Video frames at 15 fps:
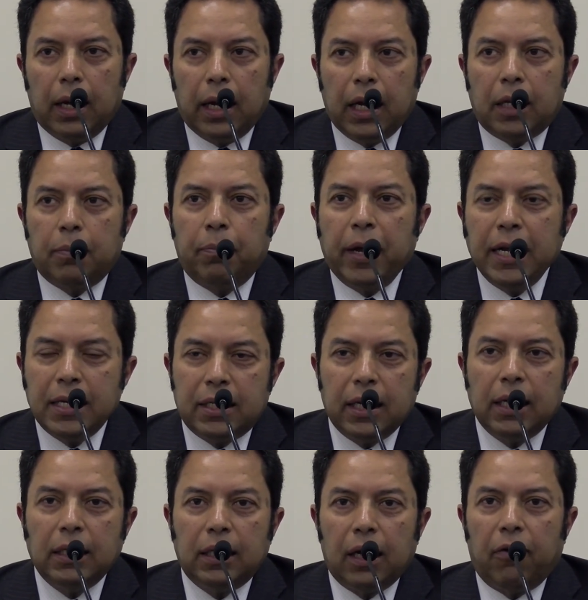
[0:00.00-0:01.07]
it
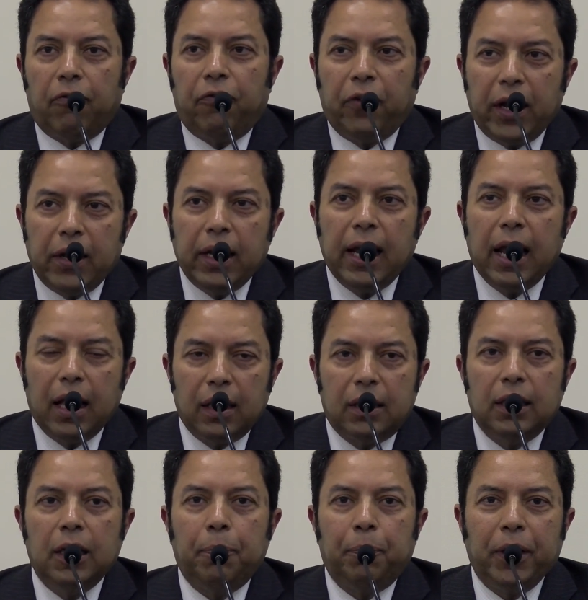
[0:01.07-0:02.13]
maintained a very
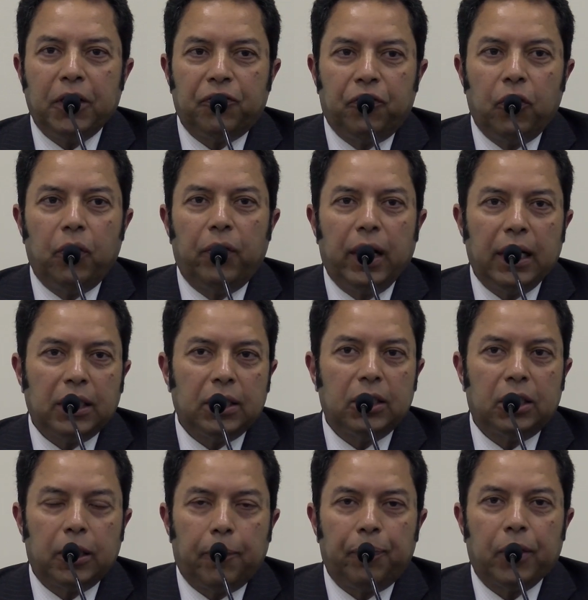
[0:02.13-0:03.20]
healthy, peaceful
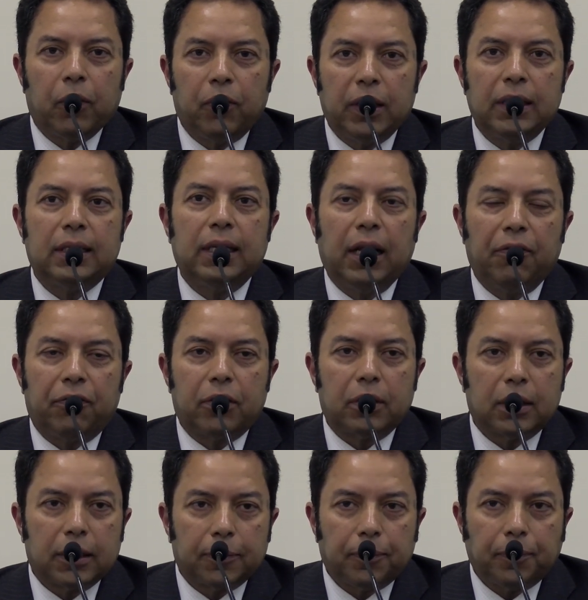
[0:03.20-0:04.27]
relationship with its neighbors.